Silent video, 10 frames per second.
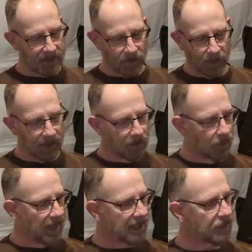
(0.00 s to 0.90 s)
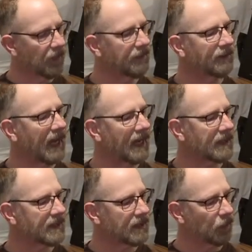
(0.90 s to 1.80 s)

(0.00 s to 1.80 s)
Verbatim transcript: So we could do bass reflex,